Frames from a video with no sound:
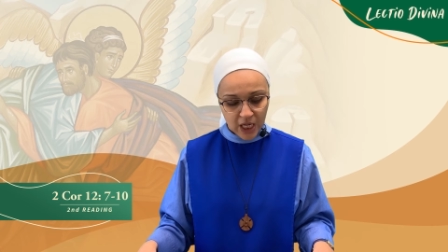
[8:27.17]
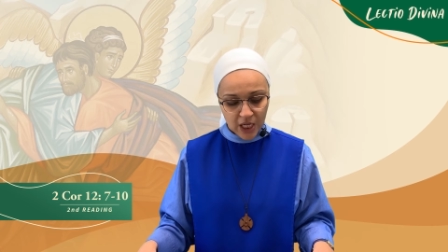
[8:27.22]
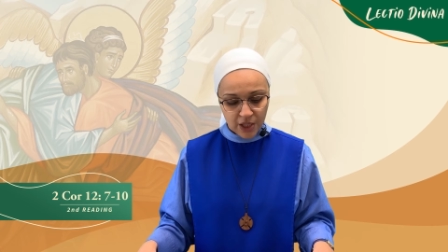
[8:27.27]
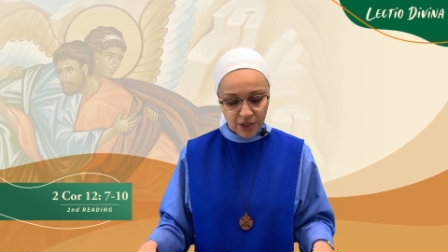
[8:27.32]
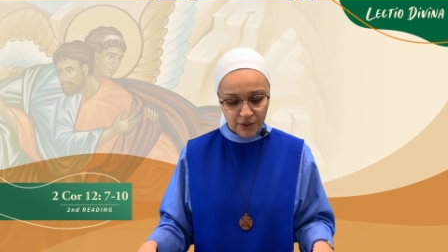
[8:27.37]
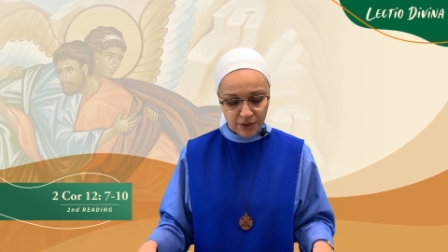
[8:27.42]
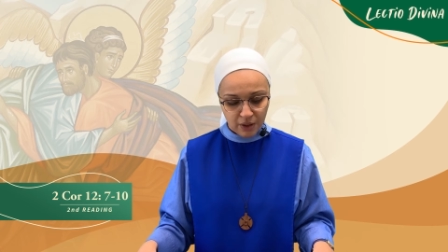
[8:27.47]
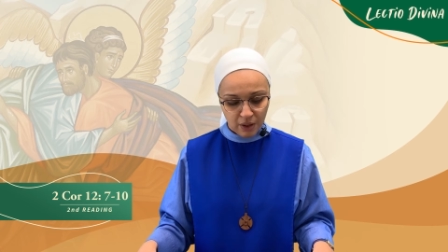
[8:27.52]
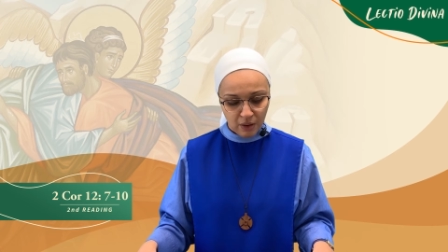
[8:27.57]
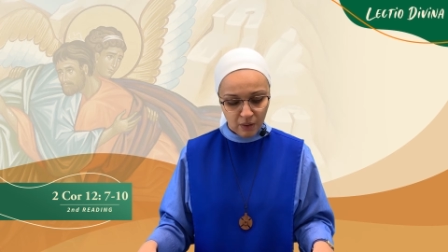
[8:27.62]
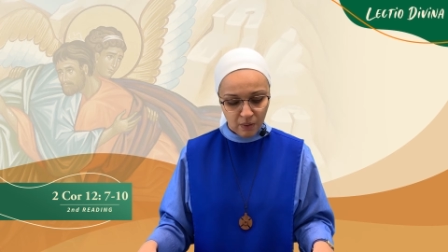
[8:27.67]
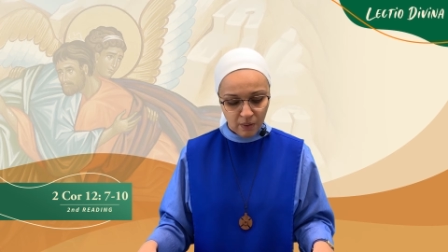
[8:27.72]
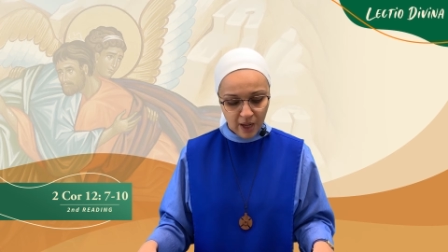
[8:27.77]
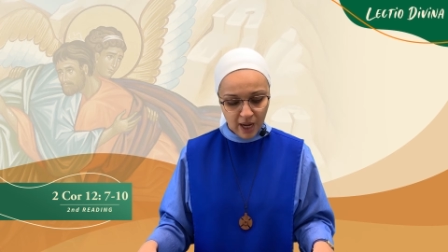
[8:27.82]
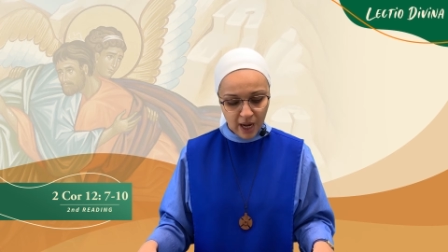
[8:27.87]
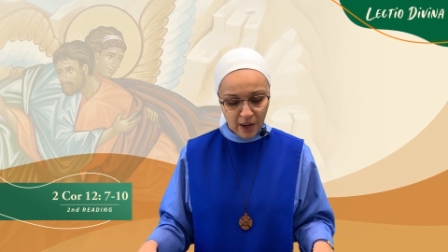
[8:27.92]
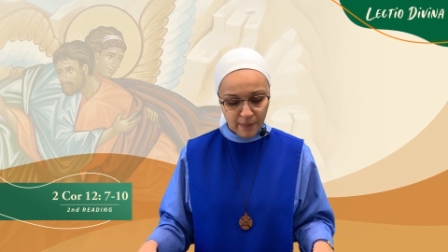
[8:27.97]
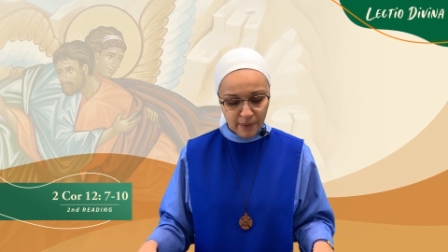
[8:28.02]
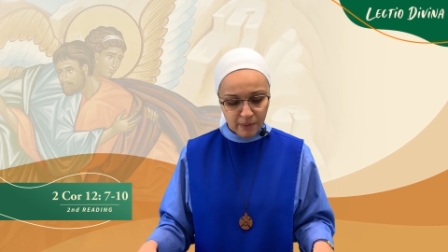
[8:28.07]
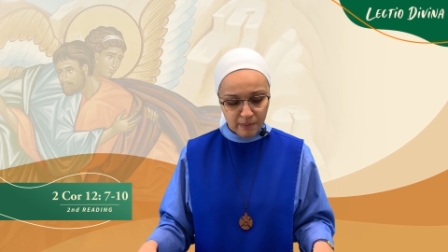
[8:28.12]
So
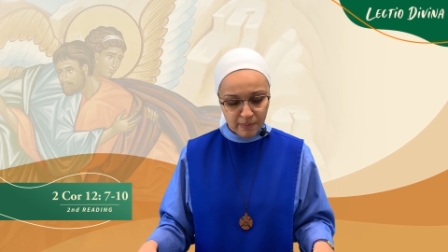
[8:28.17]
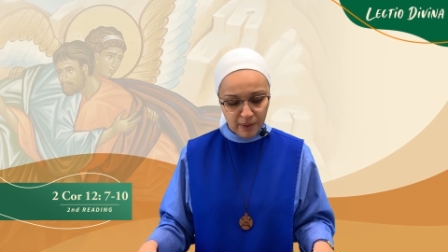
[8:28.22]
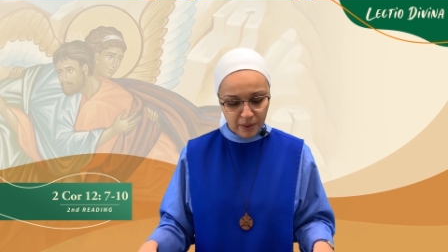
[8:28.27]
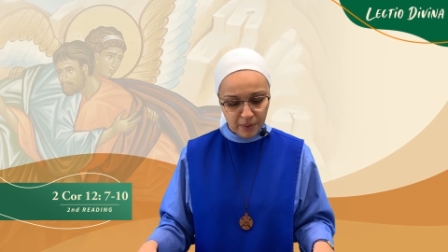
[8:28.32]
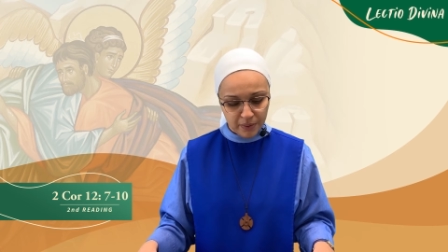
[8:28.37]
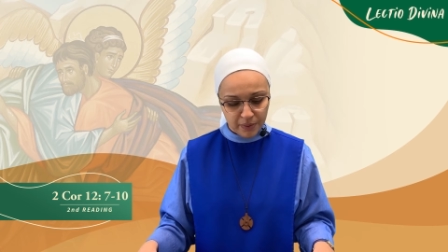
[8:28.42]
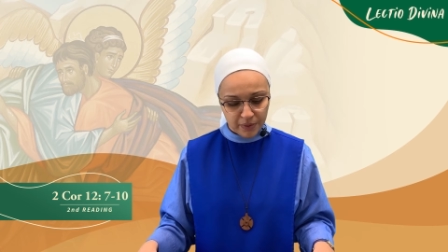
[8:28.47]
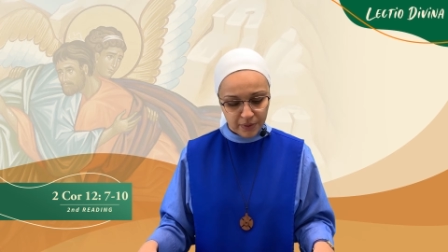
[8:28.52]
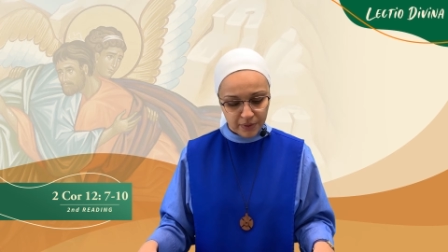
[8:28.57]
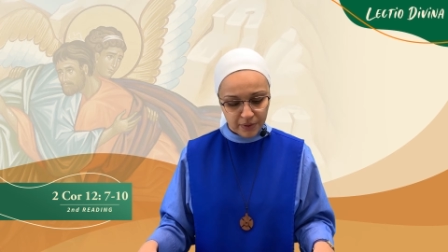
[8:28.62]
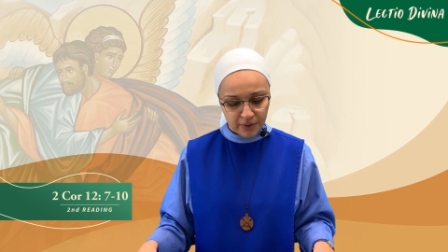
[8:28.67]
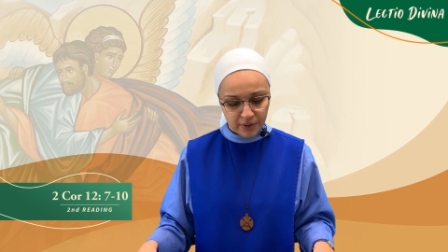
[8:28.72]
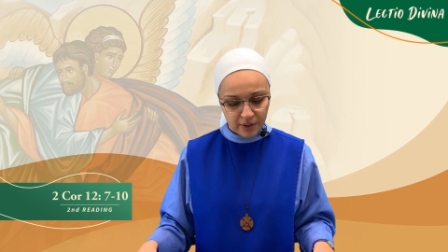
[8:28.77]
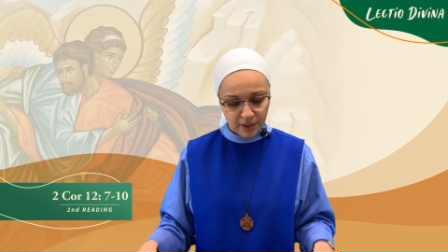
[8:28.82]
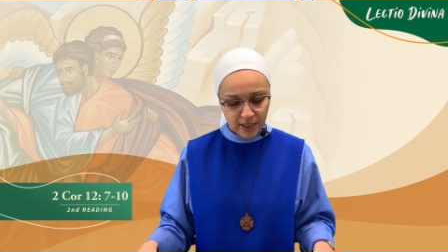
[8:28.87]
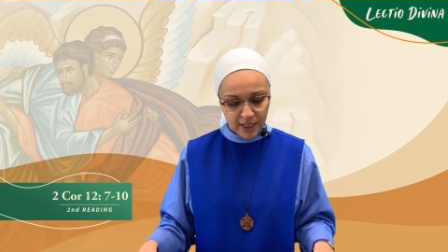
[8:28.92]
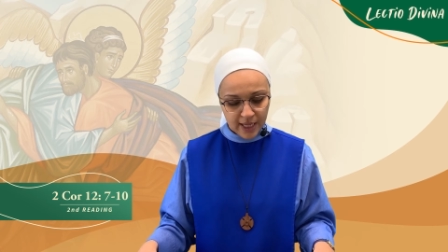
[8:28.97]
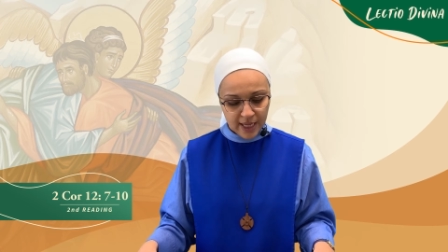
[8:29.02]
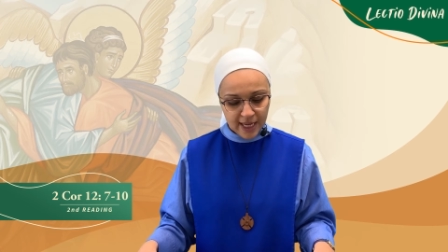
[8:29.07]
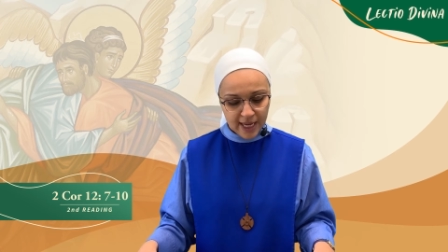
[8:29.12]
I will boast,
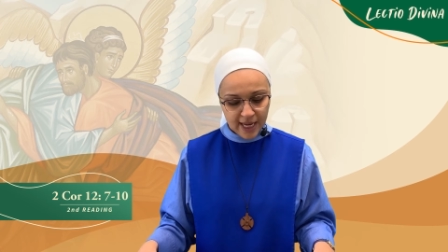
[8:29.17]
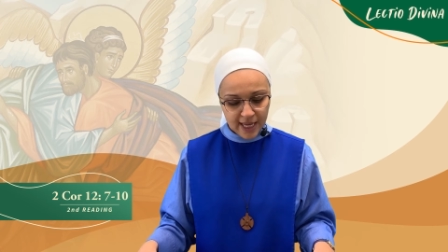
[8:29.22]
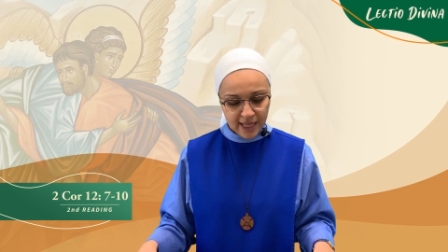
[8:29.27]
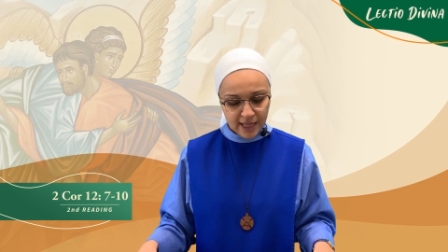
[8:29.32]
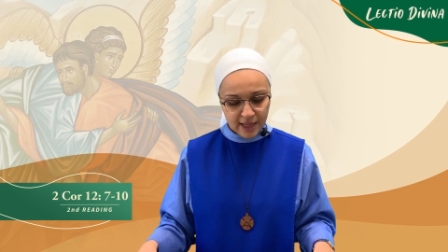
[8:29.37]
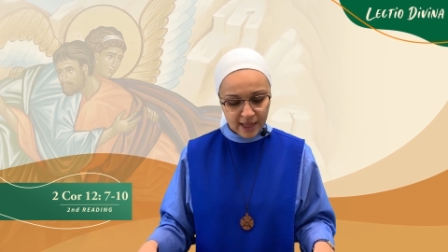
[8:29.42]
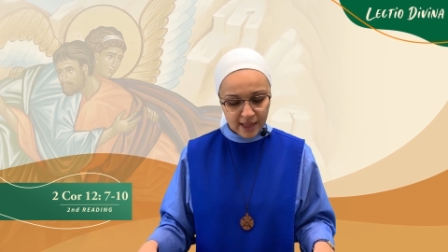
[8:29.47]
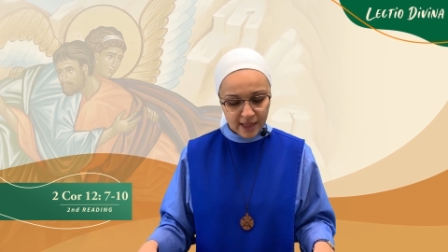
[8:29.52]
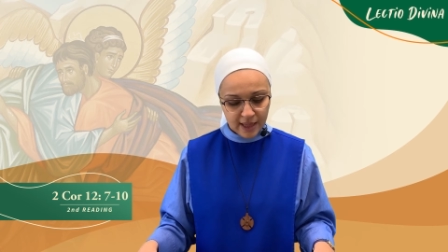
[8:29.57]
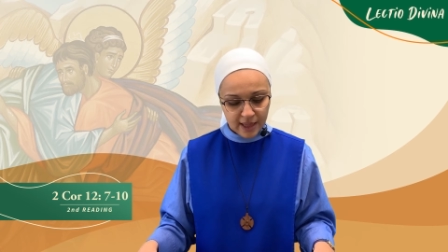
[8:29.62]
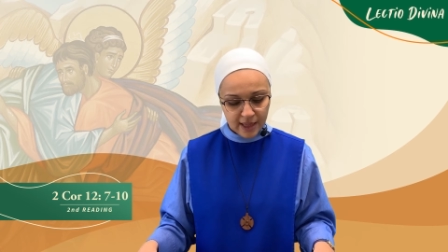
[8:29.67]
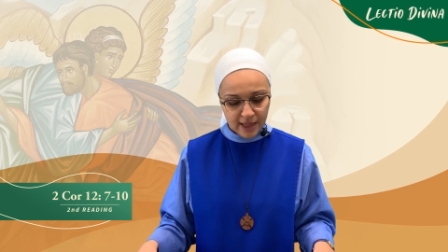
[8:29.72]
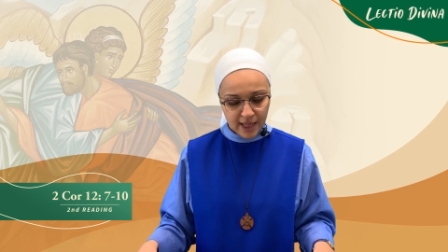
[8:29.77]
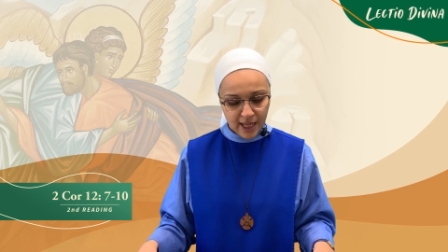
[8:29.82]
and